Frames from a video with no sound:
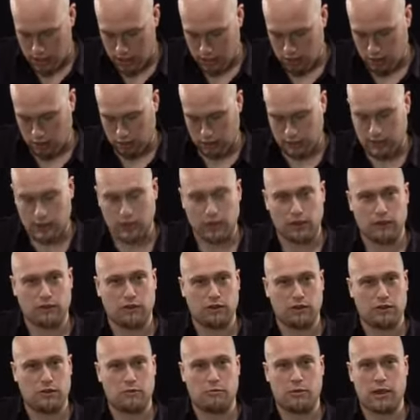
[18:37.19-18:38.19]
Like
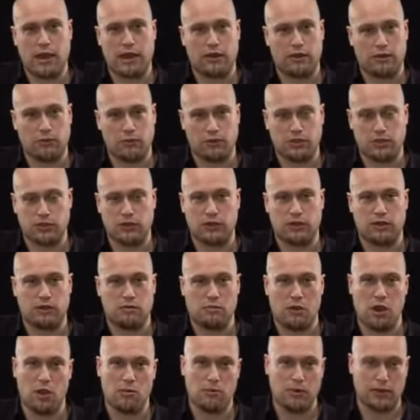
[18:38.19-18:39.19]
the pattern that we're doing at the
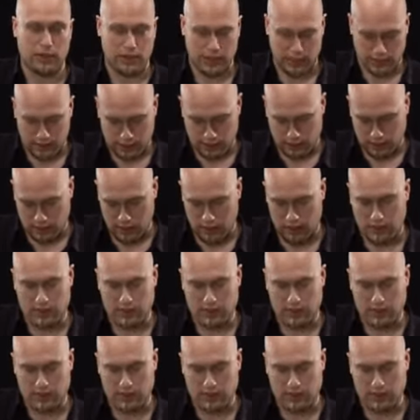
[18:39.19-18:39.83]
moment is